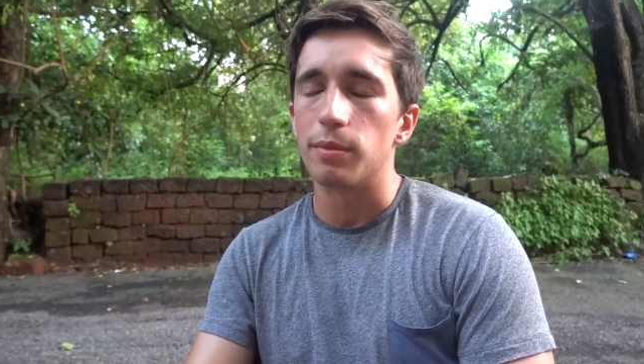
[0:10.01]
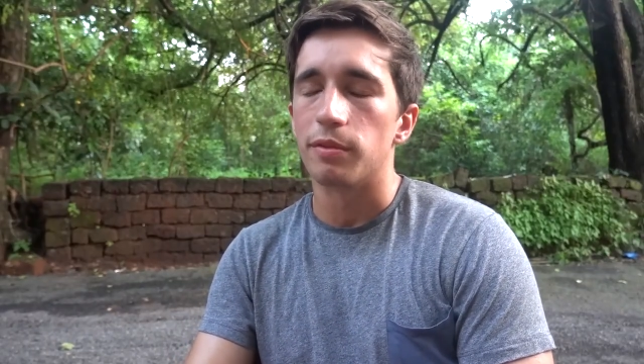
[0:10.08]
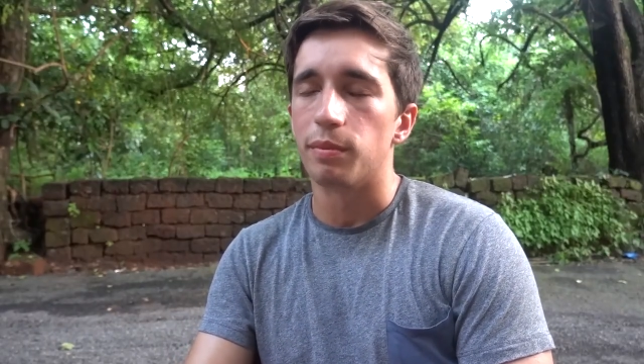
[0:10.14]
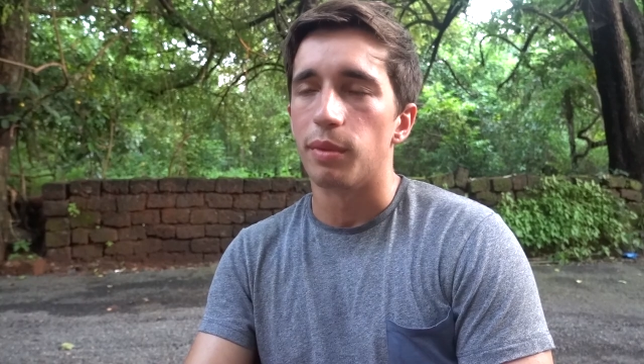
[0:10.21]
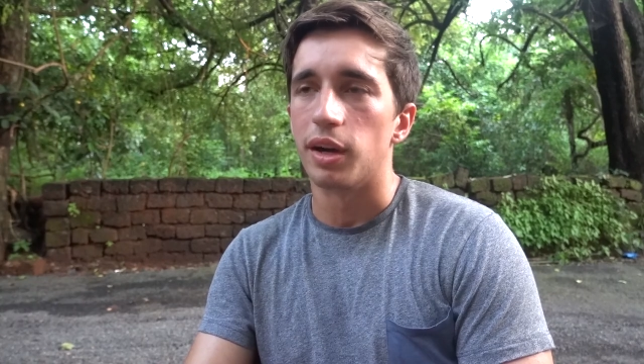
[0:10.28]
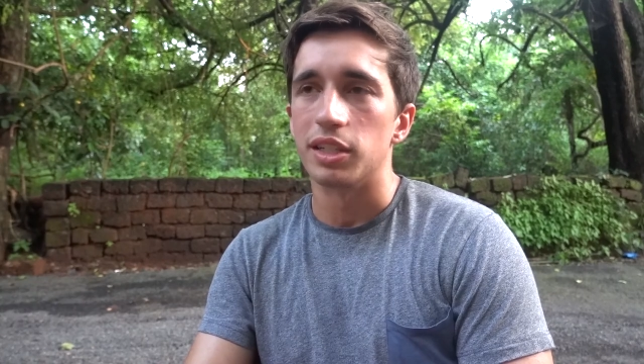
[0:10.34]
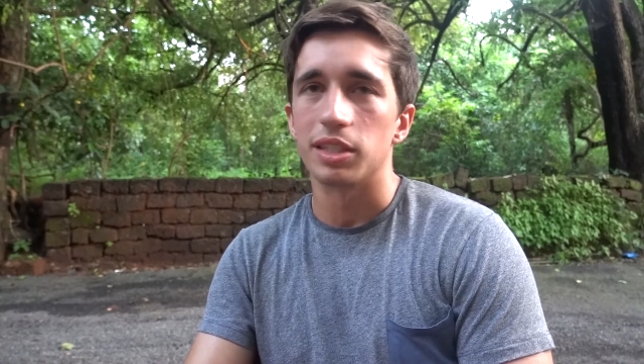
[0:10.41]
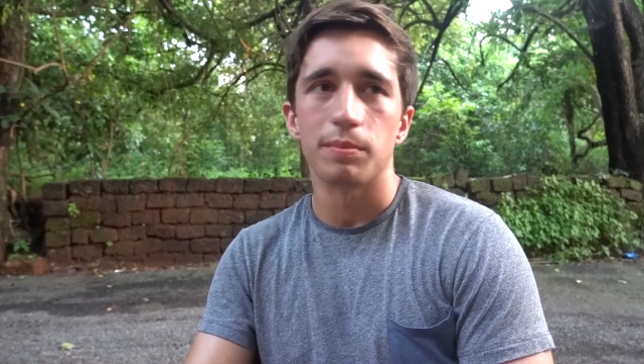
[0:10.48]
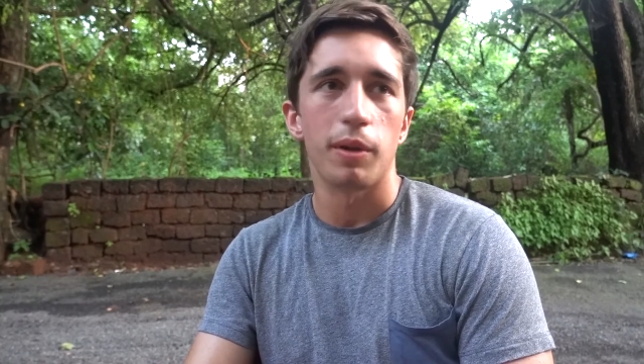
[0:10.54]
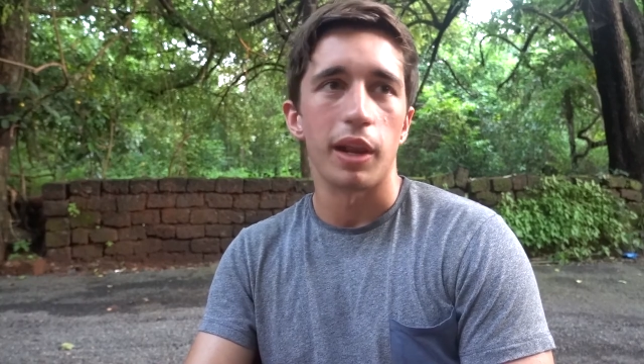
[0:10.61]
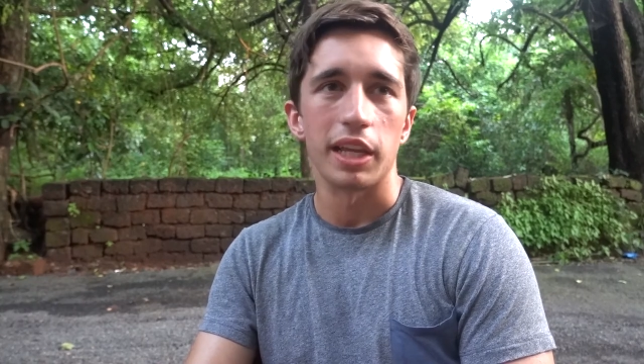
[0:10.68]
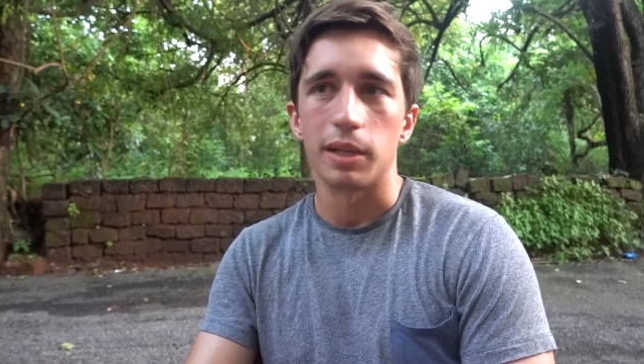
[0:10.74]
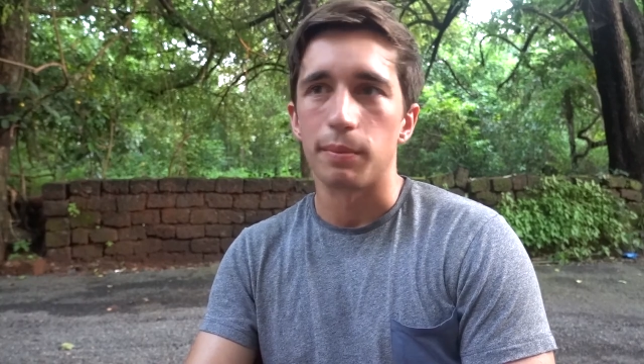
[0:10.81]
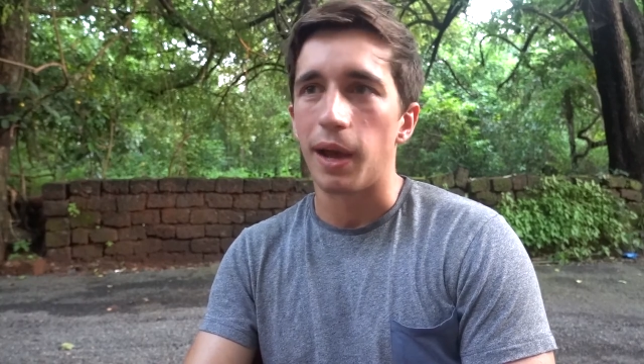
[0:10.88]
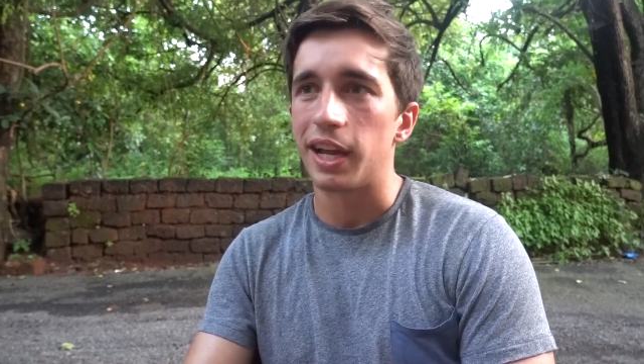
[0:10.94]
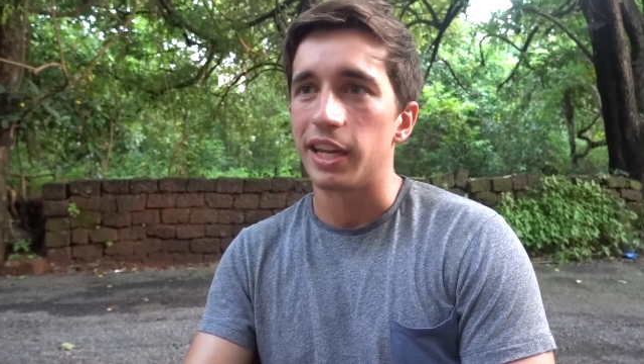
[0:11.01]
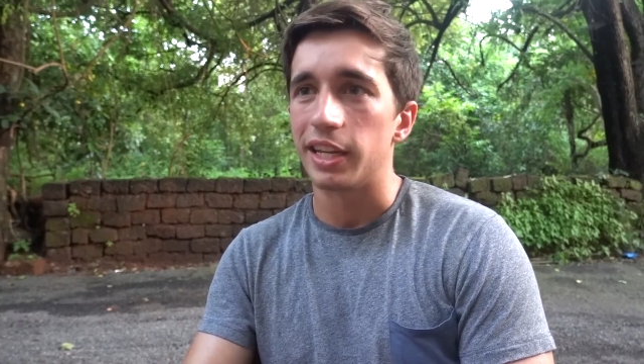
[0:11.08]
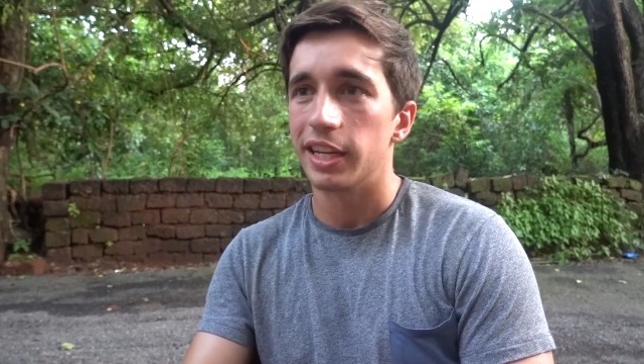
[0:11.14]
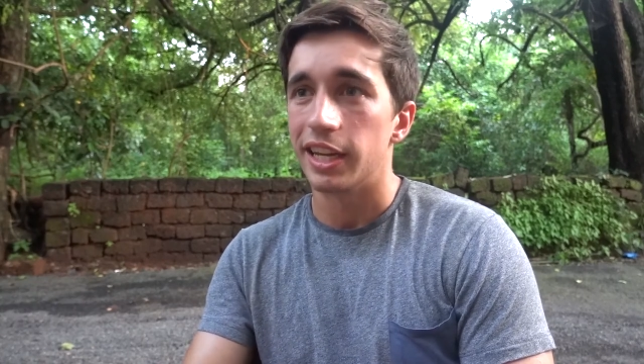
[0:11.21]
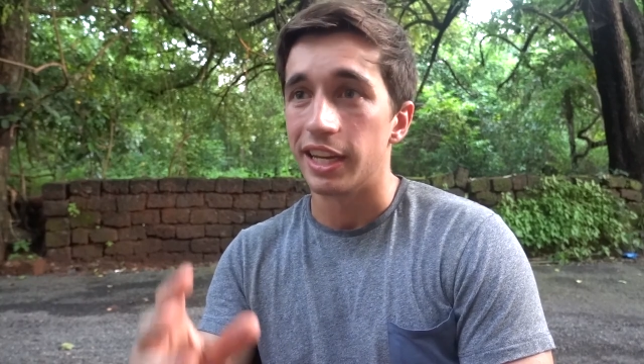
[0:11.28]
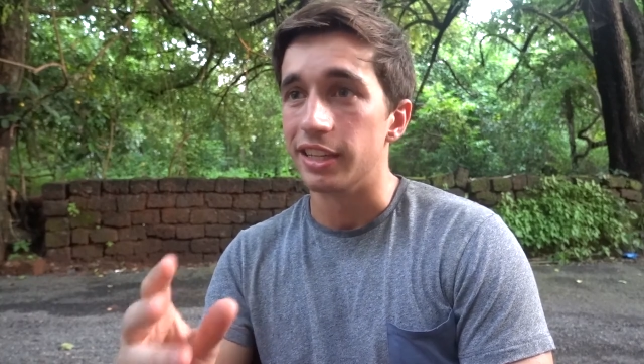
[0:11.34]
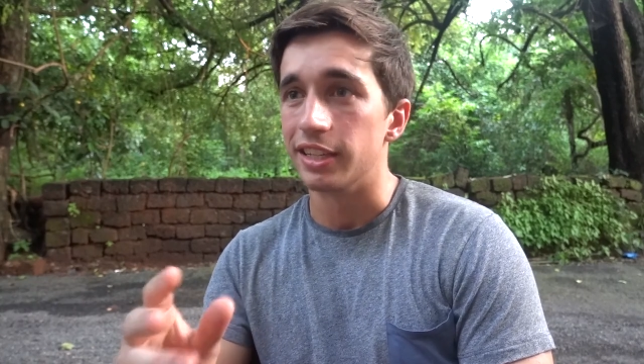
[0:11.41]
of mine to play Kabaddi
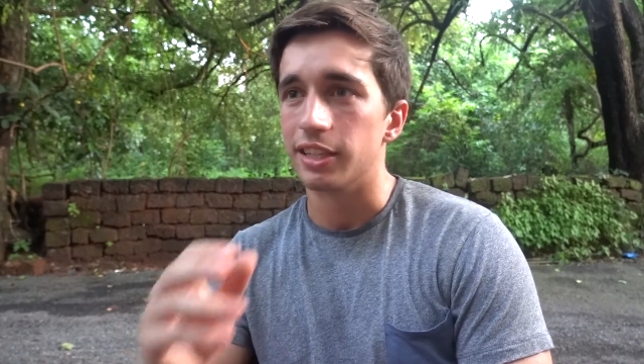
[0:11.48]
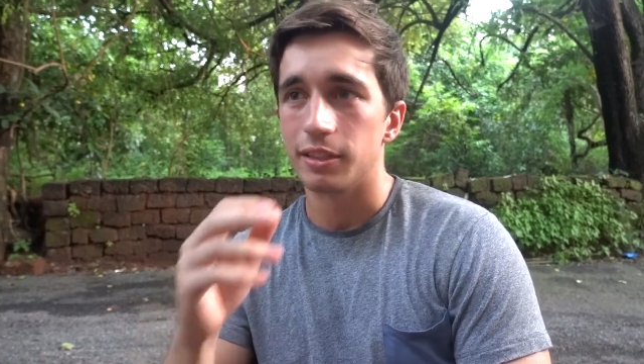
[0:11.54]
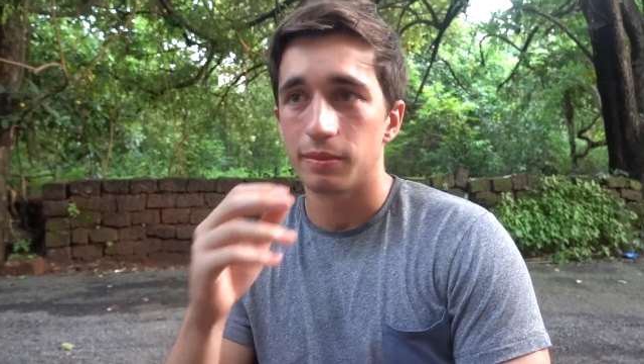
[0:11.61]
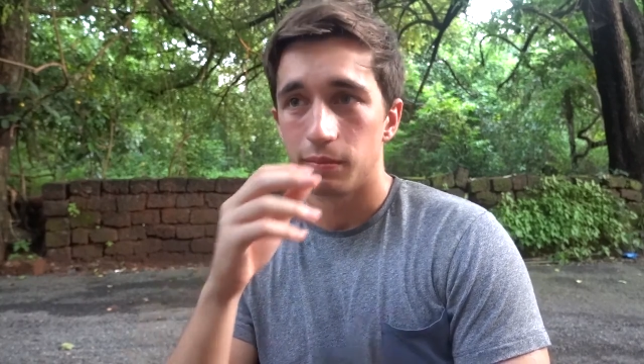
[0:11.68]
in India.